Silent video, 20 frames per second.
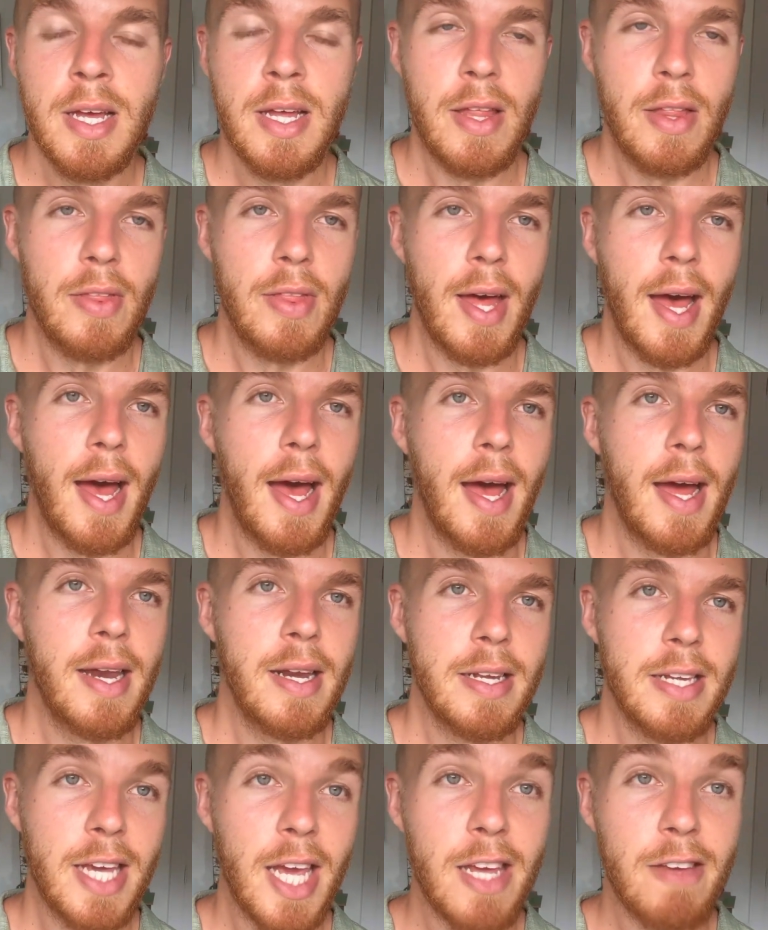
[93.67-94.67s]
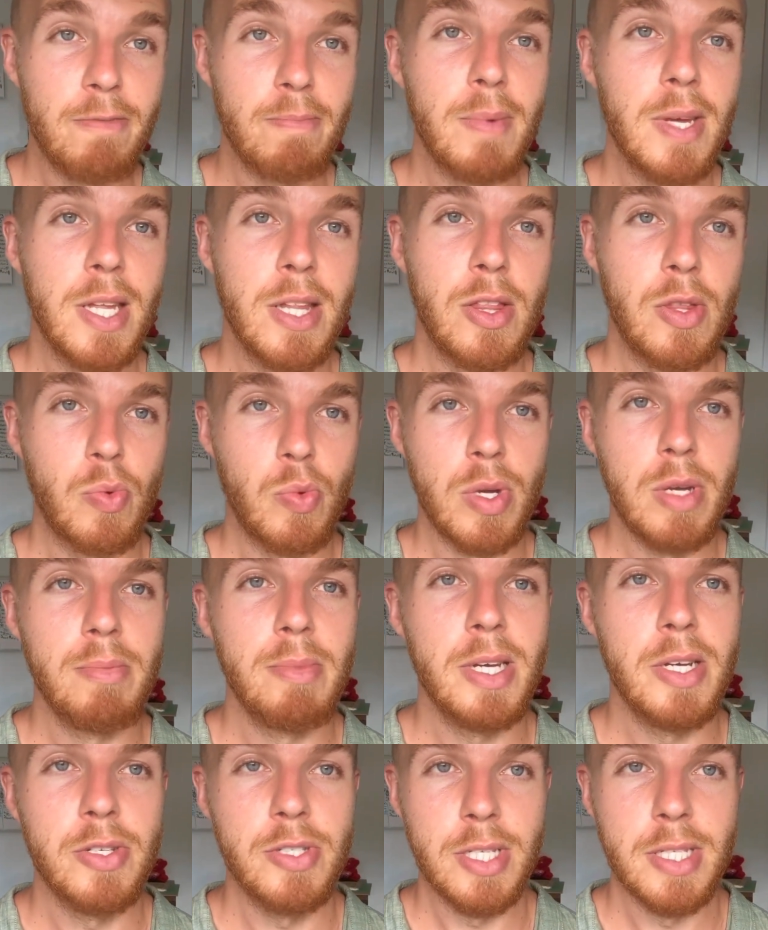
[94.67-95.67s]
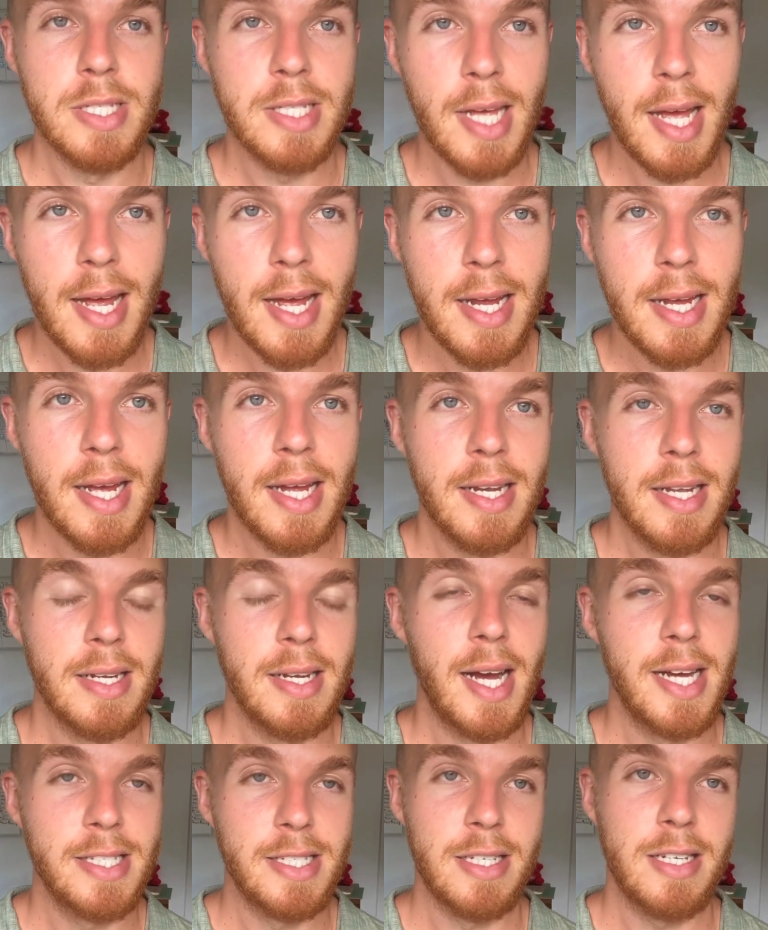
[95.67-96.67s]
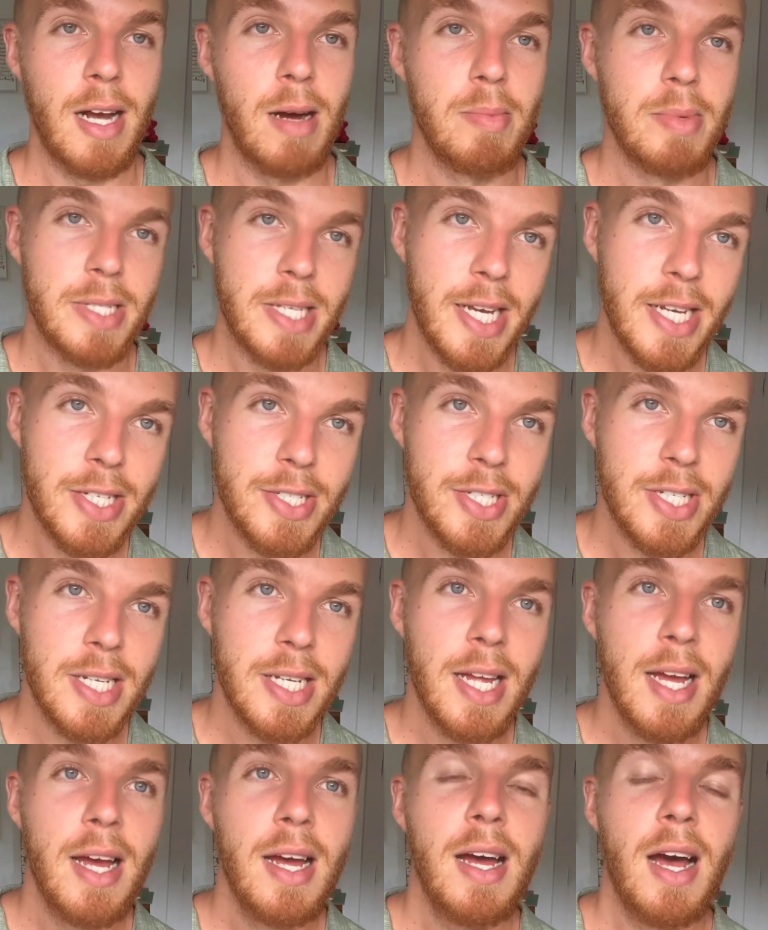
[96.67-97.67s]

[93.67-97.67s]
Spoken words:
that gave me 3 meals a day and a nice accommodation.